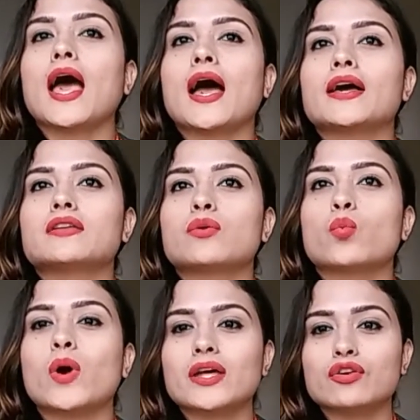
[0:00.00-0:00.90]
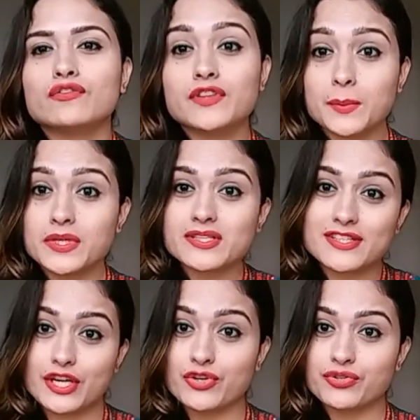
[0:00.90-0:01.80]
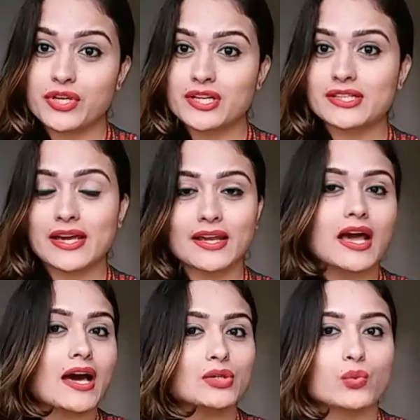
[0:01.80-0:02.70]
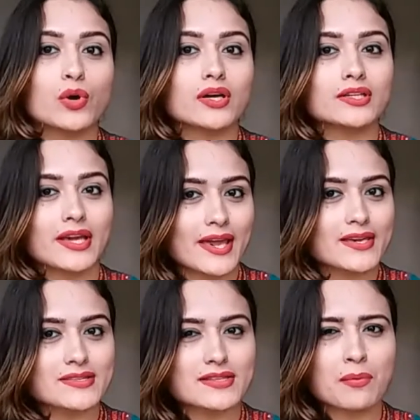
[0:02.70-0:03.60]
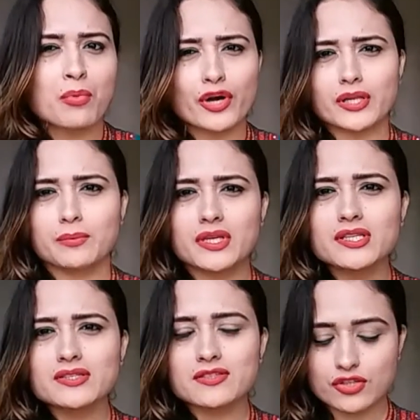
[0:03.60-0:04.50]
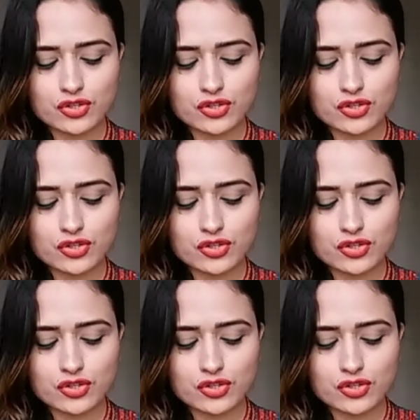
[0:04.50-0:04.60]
and one of them is deodorant and other one is a body mist.